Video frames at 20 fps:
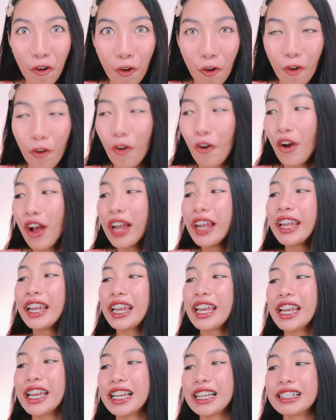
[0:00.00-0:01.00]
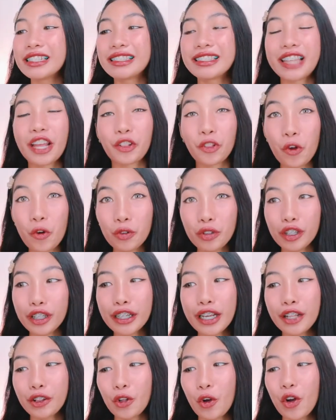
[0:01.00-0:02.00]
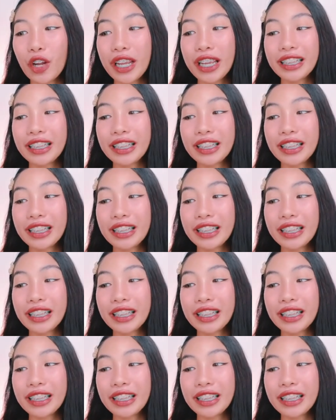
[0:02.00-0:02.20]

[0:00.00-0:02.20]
ko is sa toner na to,